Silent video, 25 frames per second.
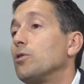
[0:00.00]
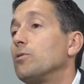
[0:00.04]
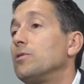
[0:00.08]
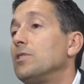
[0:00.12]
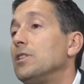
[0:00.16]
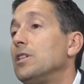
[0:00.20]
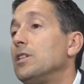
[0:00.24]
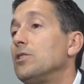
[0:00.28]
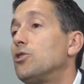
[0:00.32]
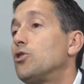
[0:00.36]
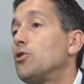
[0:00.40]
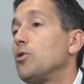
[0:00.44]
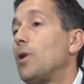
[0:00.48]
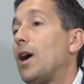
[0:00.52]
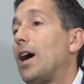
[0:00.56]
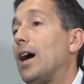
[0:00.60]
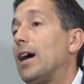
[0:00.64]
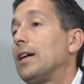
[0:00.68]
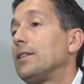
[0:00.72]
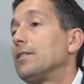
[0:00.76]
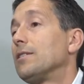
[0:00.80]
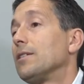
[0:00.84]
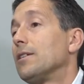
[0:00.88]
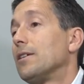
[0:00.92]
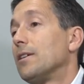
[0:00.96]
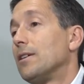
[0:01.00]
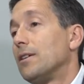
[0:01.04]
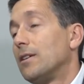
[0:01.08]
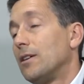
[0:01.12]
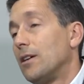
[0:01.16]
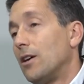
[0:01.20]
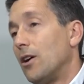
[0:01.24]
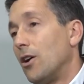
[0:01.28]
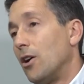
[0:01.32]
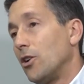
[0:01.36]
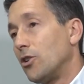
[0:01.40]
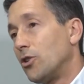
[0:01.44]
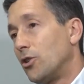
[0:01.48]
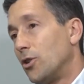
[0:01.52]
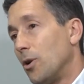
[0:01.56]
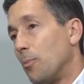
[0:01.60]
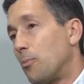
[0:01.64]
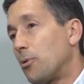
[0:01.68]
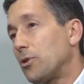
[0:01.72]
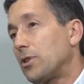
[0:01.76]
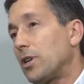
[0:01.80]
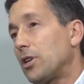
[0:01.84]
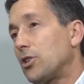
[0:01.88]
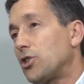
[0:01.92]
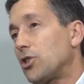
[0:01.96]
need to add a
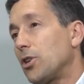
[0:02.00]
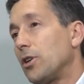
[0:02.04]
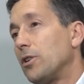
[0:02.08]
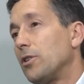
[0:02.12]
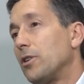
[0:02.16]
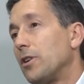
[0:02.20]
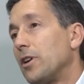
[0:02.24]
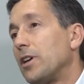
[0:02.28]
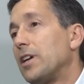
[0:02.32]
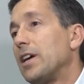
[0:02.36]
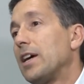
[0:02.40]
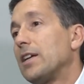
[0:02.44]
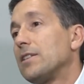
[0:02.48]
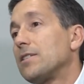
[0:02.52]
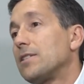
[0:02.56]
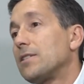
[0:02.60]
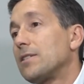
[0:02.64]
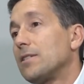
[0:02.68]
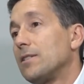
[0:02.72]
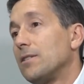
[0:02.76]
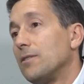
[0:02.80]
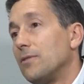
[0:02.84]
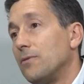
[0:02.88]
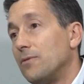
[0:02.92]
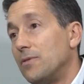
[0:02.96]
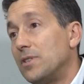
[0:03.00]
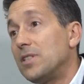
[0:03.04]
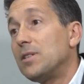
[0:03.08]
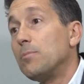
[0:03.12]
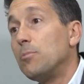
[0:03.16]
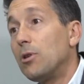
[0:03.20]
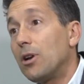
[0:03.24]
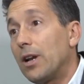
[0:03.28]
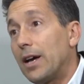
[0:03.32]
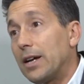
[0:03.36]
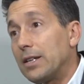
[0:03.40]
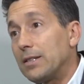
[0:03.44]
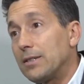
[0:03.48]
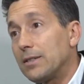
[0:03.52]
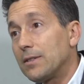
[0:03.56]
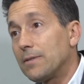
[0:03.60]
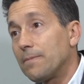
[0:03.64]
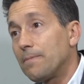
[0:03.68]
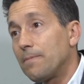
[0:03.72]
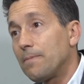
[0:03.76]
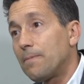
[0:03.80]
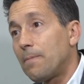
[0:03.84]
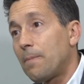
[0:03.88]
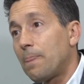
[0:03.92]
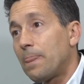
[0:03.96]
protection against visible light.
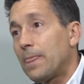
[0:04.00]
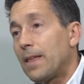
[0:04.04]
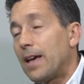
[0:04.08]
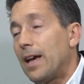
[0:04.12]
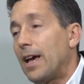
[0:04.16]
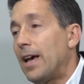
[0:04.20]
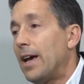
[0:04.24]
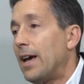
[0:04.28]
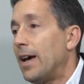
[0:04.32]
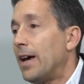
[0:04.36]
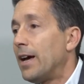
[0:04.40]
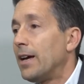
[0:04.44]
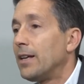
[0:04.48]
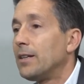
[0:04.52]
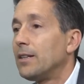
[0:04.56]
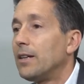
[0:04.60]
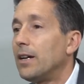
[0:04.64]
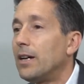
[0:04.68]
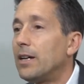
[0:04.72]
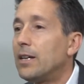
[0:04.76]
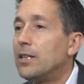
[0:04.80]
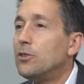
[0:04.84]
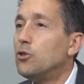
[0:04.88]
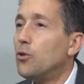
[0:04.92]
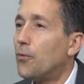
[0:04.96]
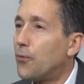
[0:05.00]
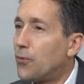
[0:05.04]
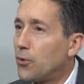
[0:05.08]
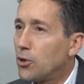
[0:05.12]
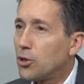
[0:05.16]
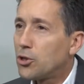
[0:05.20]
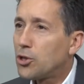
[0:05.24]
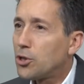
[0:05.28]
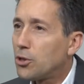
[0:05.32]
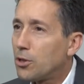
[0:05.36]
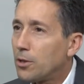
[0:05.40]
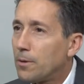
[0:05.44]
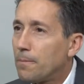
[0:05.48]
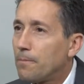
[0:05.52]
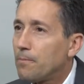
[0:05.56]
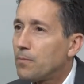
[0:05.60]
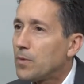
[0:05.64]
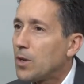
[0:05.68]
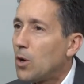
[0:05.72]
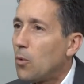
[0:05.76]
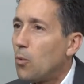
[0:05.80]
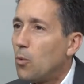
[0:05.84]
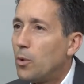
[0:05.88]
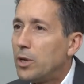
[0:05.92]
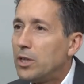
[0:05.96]
And in the future,
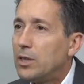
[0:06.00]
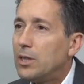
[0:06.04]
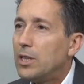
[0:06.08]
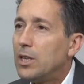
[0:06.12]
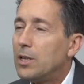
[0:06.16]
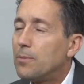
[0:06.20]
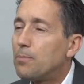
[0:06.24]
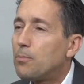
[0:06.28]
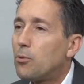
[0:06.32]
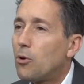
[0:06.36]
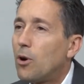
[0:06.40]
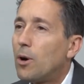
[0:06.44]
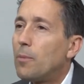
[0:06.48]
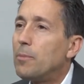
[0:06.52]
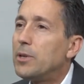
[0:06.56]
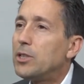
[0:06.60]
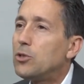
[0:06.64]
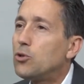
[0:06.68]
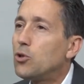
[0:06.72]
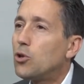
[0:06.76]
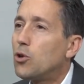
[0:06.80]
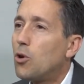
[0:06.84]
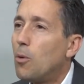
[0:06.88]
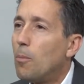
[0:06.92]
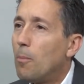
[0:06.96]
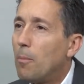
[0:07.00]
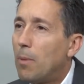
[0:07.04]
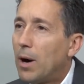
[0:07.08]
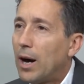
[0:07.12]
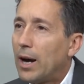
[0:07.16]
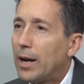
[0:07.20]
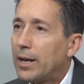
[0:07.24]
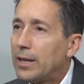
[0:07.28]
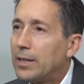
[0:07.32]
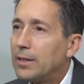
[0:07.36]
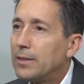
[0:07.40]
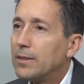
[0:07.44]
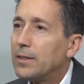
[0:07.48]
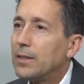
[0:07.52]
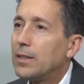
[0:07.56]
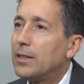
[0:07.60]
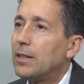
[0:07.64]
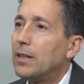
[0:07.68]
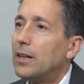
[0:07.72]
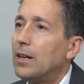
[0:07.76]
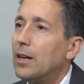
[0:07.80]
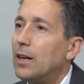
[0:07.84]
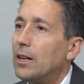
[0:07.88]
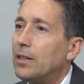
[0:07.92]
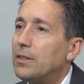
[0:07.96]
we need probably to combine
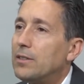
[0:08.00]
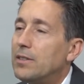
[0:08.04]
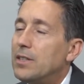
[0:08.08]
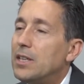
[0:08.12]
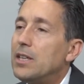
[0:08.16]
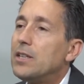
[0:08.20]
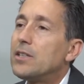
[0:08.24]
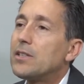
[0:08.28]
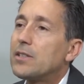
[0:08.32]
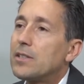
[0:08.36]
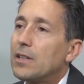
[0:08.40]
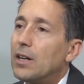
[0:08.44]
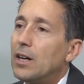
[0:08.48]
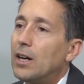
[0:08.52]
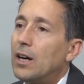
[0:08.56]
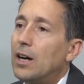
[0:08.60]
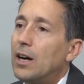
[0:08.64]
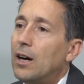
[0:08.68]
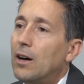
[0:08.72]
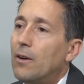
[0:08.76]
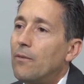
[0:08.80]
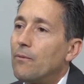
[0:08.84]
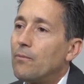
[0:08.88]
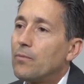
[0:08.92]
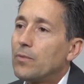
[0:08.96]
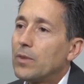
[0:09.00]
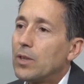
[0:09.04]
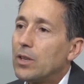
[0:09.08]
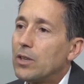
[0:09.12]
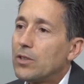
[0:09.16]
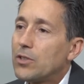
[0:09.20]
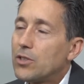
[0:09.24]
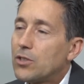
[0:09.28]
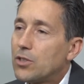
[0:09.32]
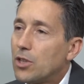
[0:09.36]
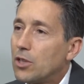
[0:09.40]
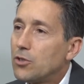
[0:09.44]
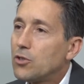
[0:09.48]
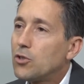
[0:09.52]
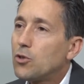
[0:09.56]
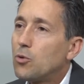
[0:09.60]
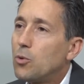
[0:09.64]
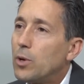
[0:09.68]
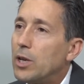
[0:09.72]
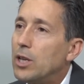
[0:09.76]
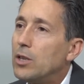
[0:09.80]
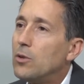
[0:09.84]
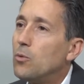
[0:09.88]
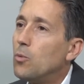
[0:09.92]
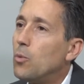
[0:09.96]
these
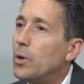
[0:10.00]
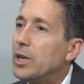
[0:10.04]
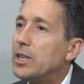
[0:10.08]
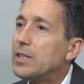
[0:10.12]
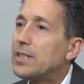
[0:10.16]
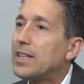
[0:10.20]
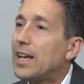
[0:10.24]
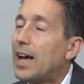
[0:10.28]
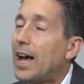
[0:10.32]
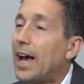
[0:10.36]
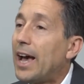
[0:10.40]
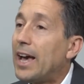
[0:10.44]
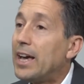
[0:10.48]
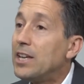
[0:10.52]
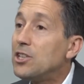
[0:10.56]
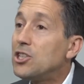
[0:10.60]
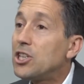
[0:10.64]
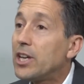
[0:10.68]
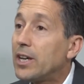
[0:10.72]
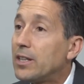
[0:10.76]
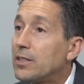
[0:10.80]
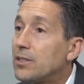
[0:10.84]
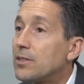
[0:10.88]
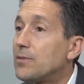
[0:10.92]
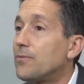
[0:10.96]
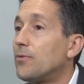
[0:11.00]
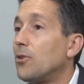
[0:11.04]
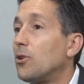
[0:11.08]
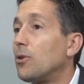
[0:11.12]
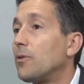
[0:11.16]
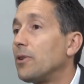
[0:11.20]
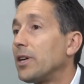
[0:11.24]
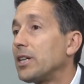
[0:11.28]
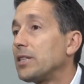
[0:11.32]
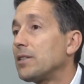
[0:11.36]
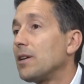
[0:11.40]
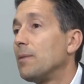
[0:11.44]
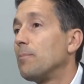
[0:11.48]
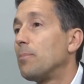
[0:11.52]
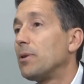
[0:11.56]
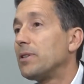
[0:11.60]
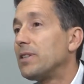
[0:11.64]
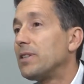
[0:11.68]
sunscreen with agents, for example,